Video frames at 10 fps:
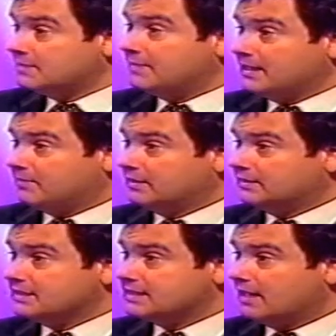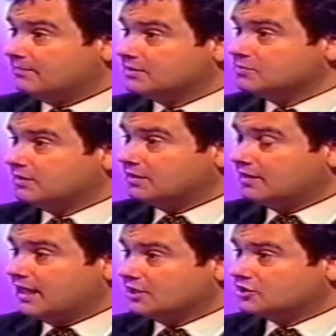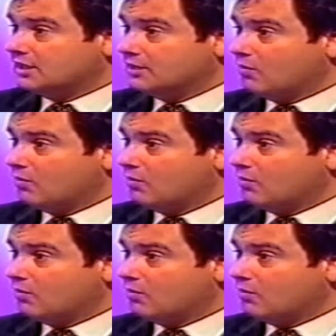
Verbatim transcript: of debate about these cameras, whether they actually